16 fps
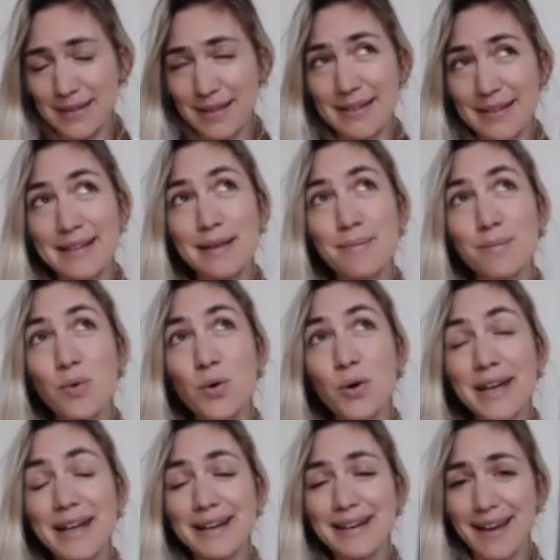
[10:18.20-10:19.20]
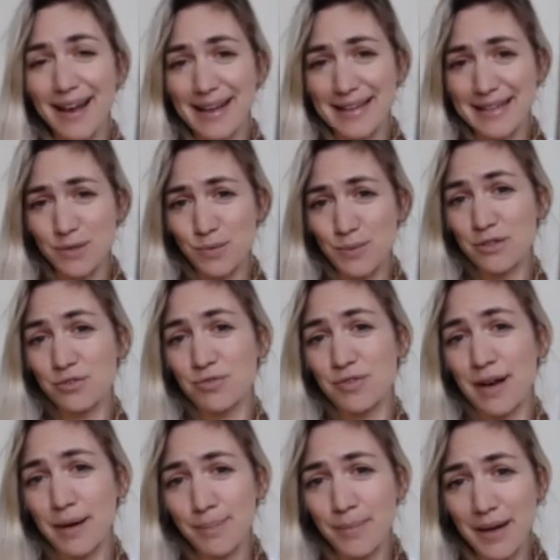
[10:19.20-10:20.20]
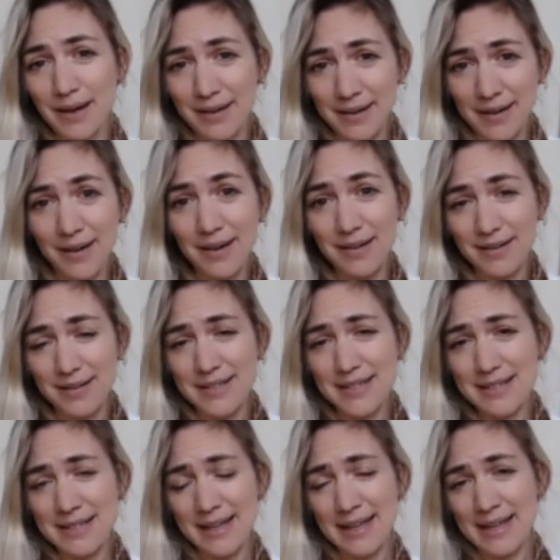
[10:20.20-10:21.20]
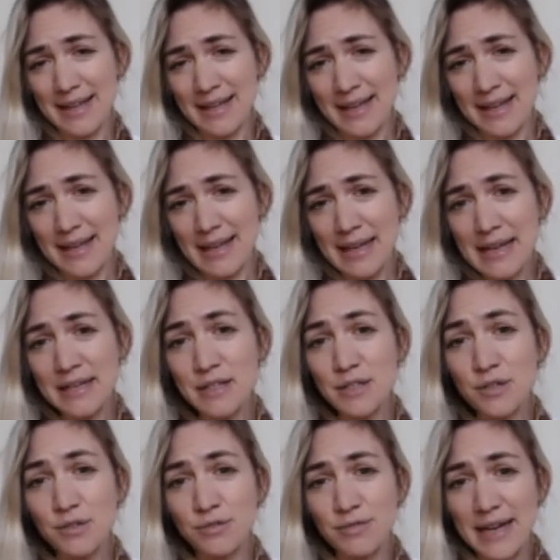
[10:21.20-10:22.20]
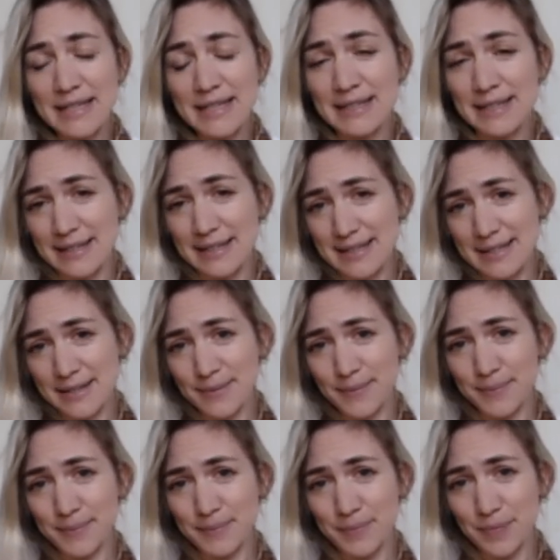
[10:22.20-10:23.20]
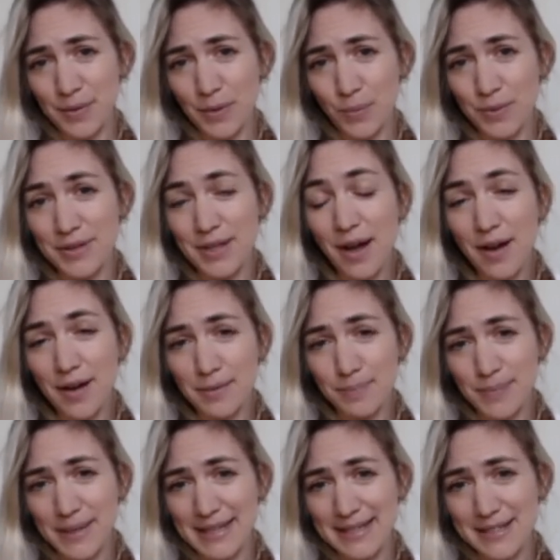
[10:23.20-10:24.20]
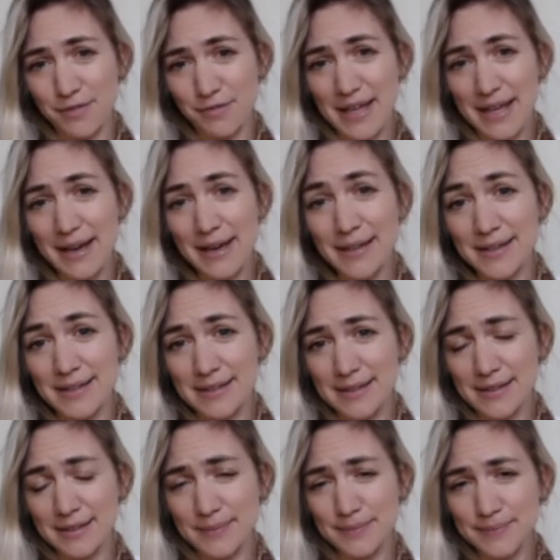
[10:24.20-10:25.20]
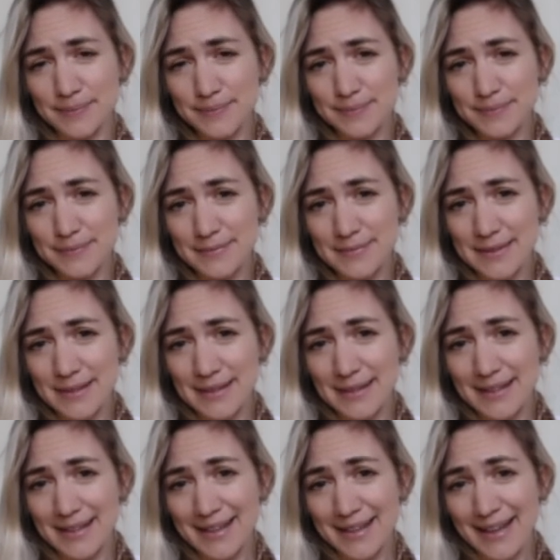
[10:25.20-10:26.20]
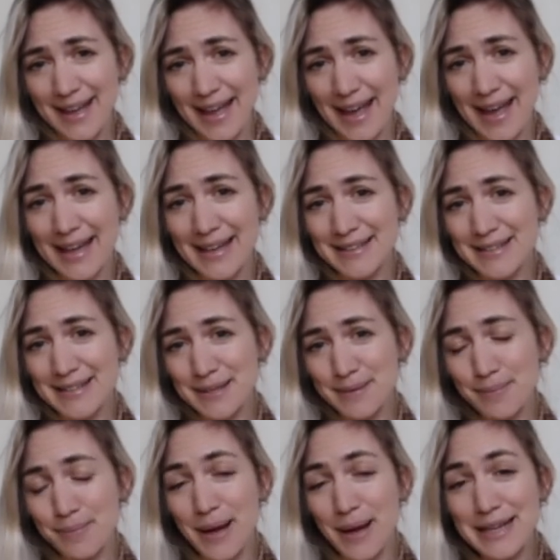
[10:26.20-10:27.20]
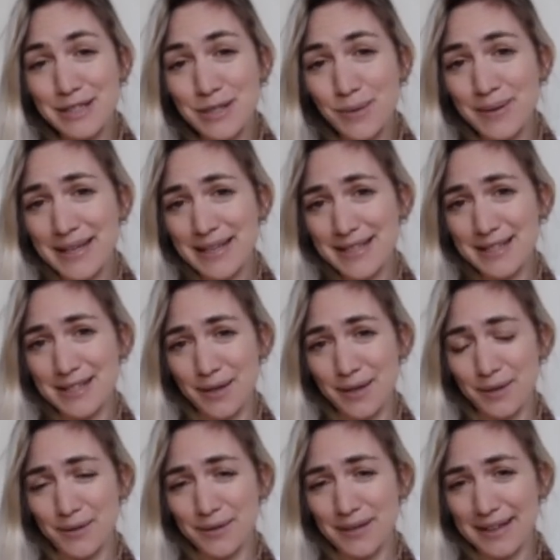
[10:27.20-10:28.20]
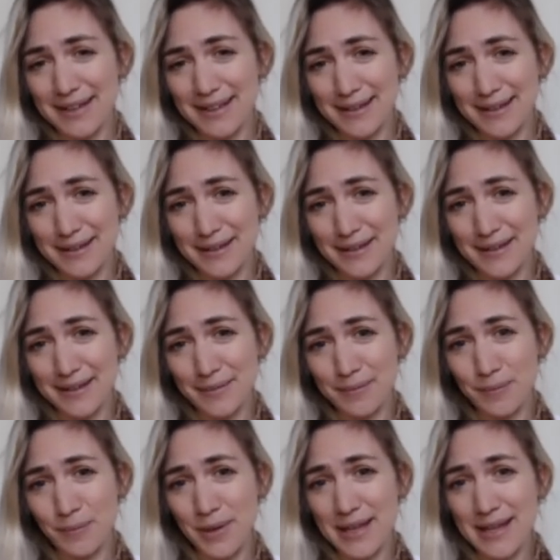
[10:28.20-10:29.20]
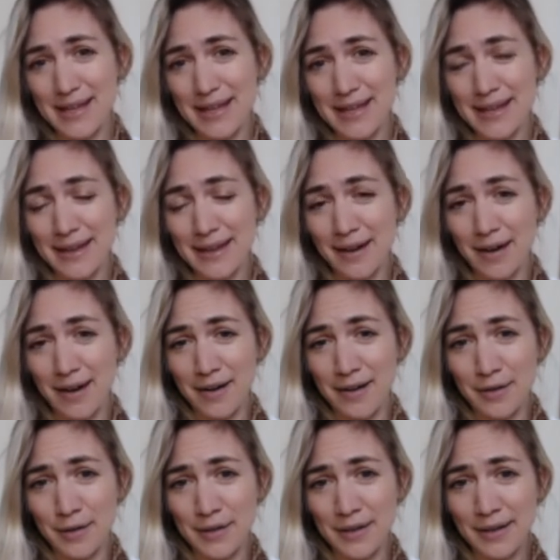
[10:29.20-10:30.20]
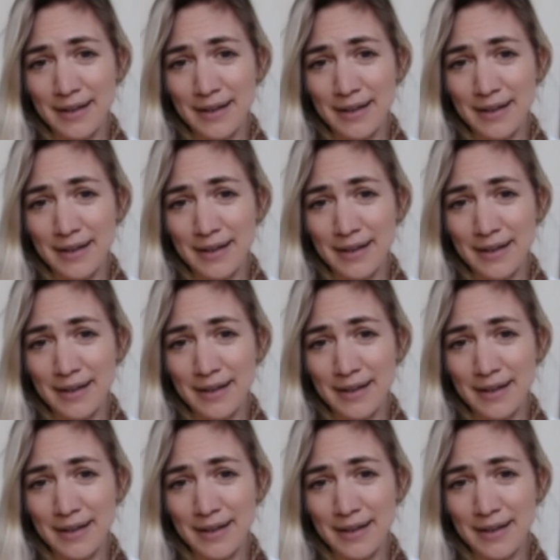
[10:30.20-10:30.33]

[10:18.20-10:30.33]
in the morning light, we drum our hearts into resonance with the heartbeat of the earth. And by doing so, we are